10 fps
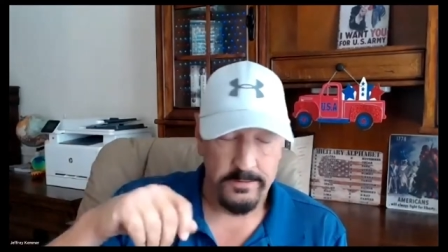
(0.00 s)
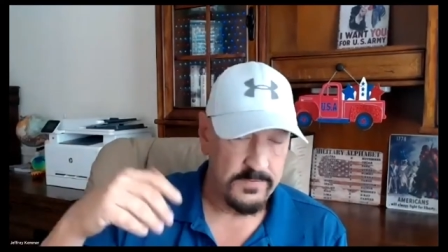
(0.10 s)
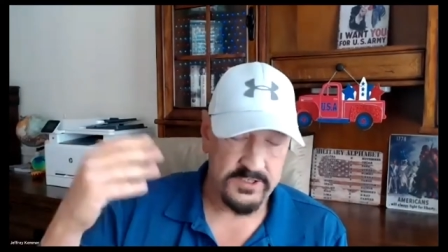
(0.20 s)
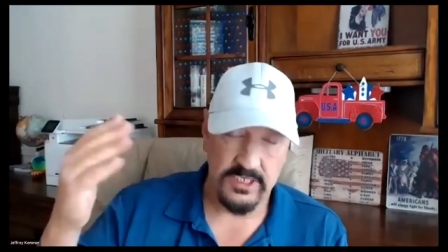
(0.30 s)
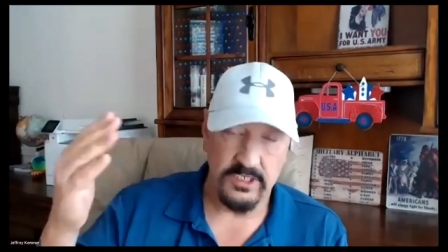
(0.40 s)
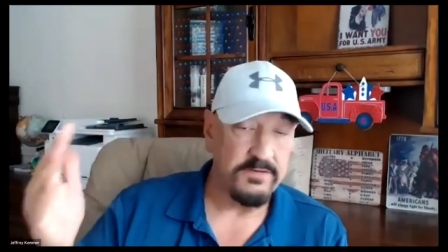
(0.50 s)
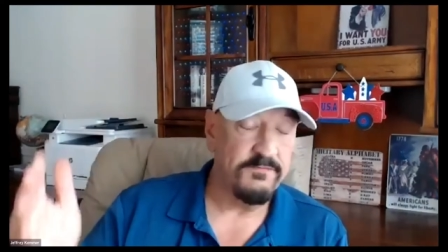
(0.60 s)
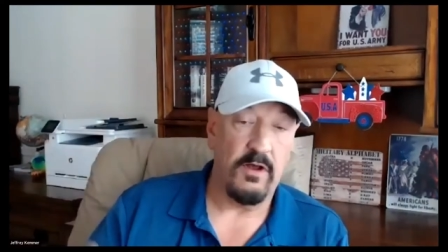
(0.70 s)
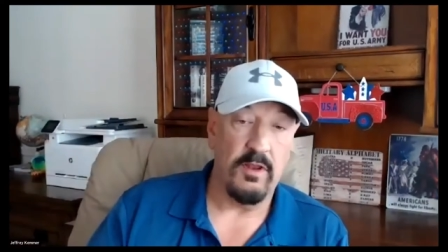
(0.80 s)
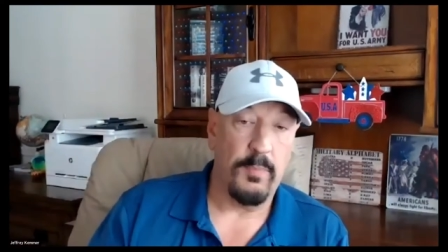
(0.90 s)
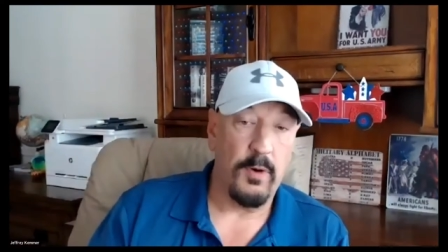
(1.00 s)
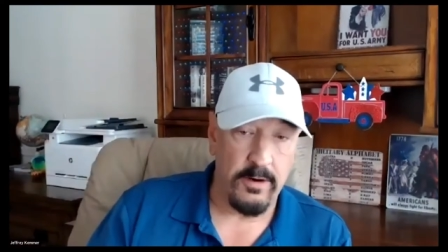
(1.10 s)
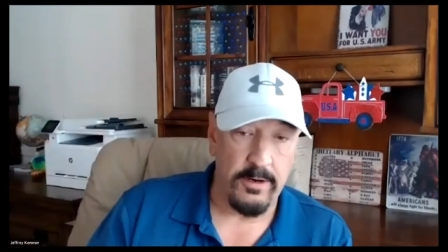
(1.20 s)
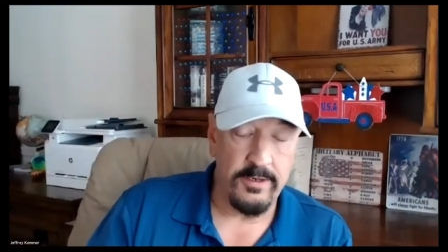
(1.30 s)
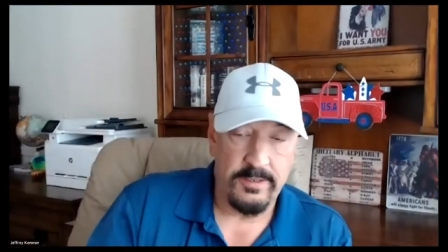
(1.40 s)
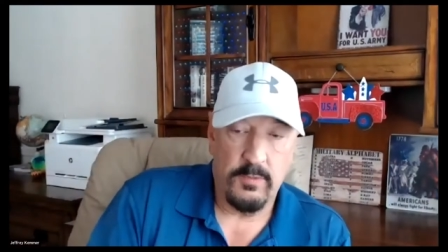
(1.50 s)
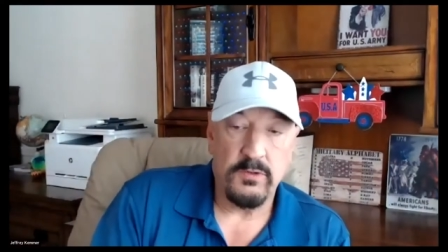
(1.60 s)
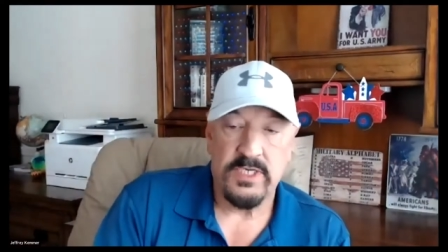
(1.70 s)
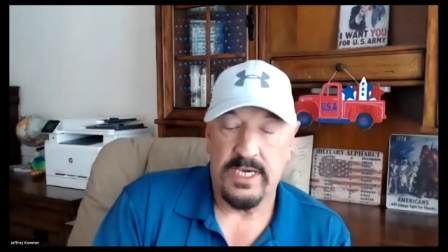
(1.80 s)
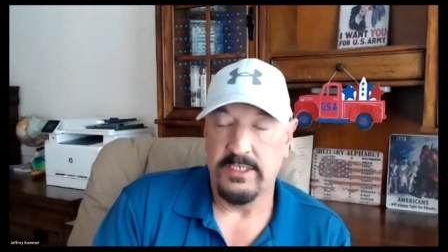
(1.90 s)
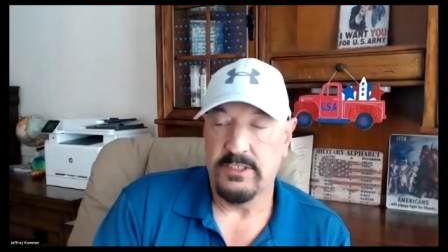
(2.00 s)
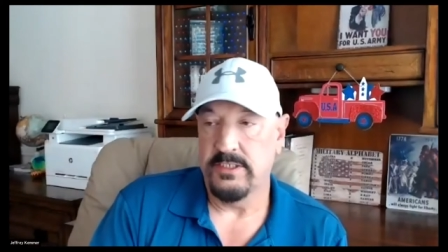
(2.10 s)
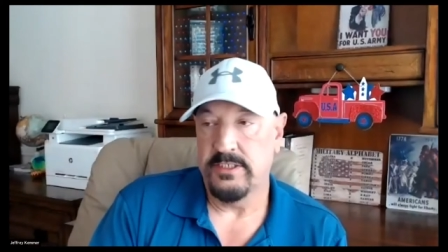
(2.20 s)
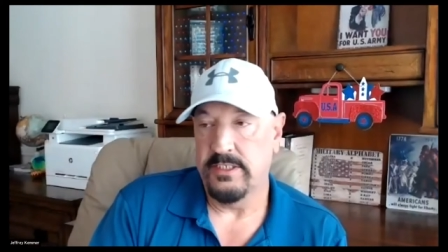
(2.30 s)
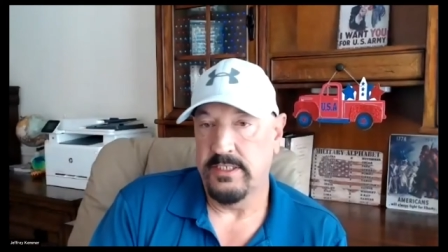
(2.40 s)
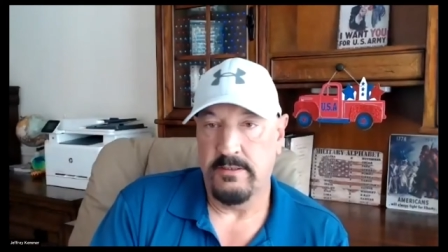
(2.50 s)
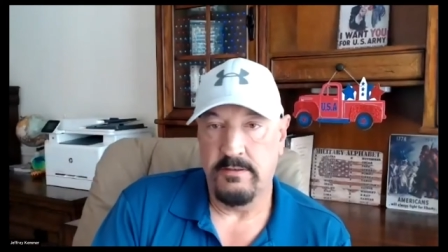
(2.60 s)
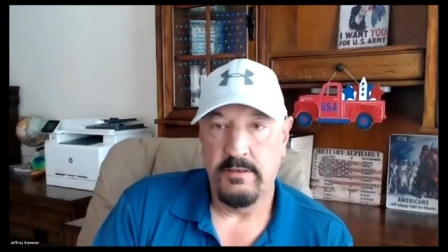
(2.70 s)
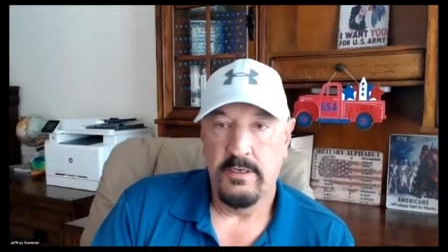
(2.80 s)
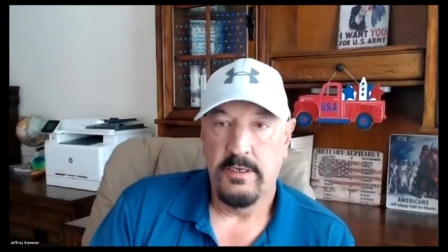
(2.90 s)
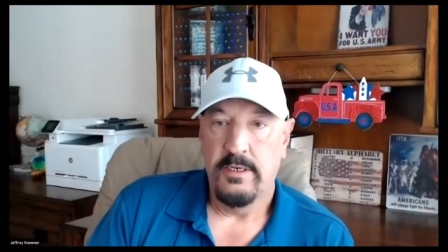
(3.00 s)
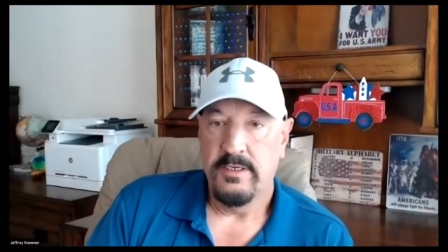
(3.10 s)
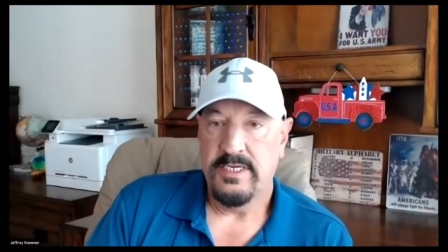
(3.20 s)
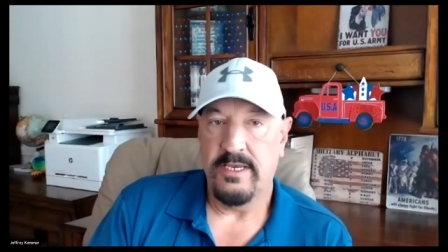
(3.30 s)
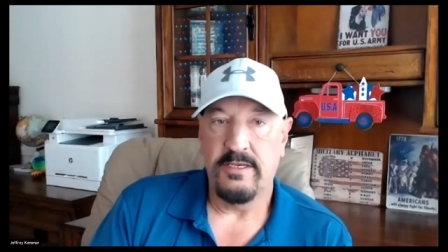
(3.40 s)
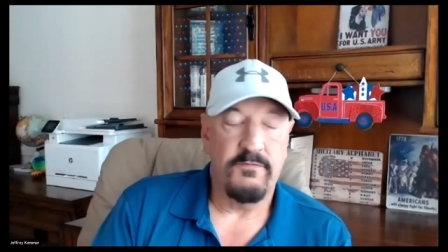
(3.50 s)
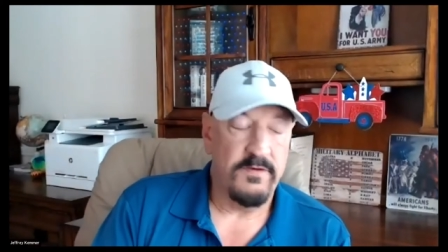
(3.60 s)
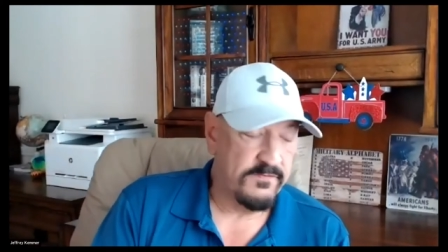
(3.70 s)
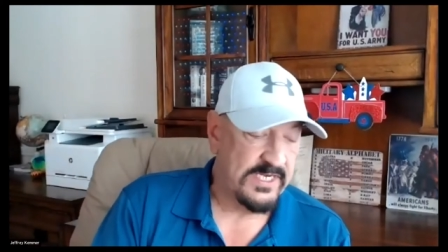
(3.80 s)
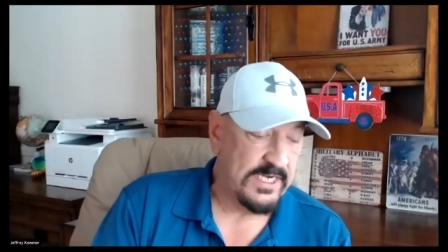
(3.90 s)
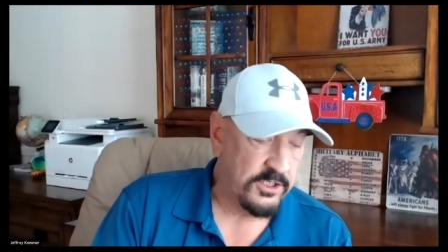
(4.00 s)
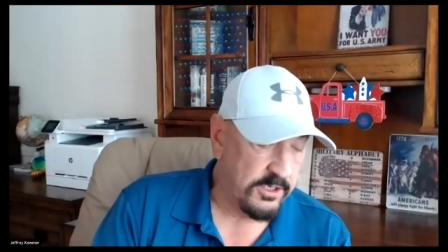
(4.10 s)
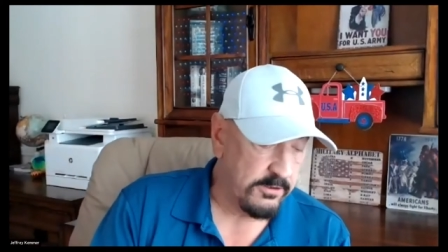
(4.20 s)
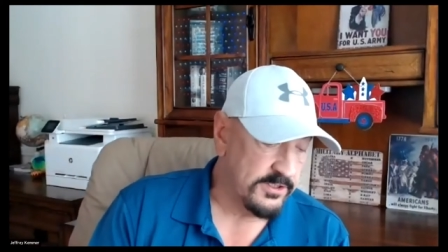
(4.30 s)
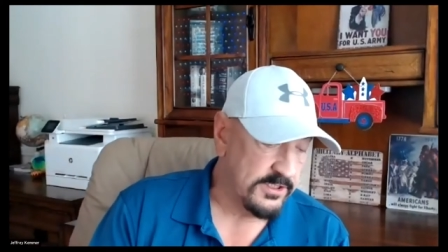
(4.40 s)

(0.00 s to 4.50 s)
essentially fall apart in most cases in 10 to 15 years.